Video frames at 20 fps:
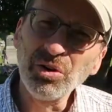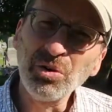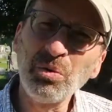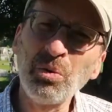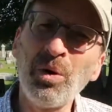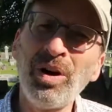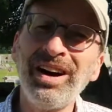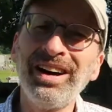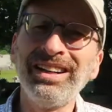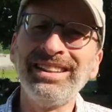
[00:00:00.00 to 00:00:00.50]
it
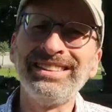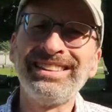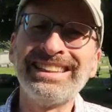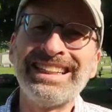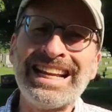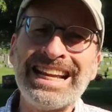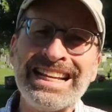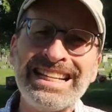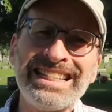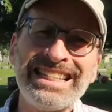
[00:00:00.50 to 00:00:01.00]
was, in
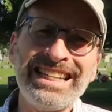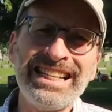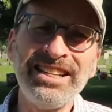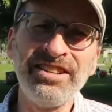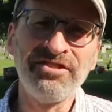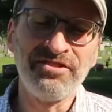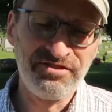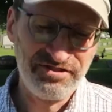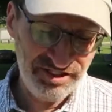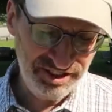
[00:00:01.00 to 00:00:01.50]

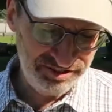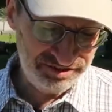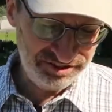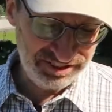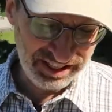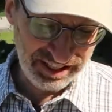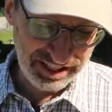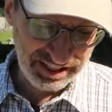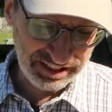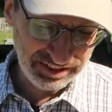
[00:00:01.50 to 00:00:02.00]

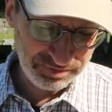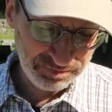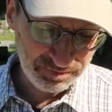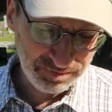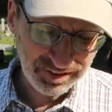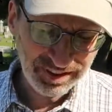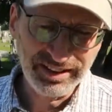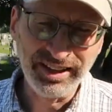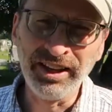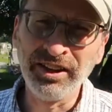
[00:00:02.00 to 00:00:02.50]
1815,
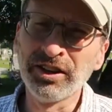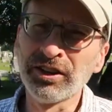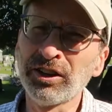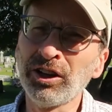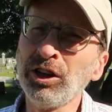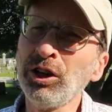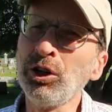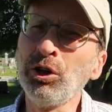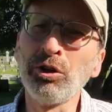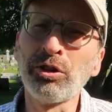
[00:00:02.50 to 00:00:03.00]
neither the
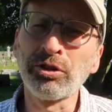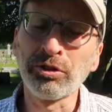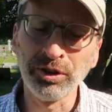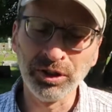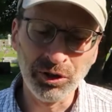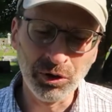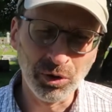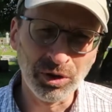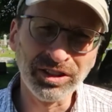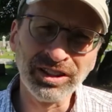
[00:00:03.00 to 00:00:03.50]
Lutheran
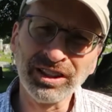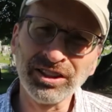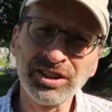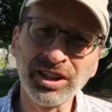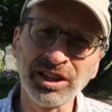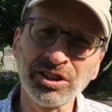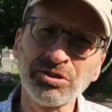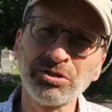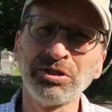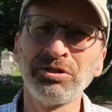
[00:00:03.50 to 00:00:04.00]
nor the
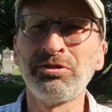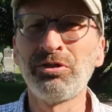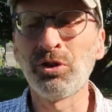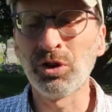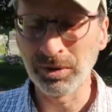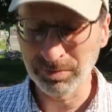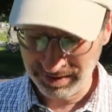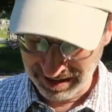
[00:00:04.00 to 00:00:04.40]
Dutch Reformed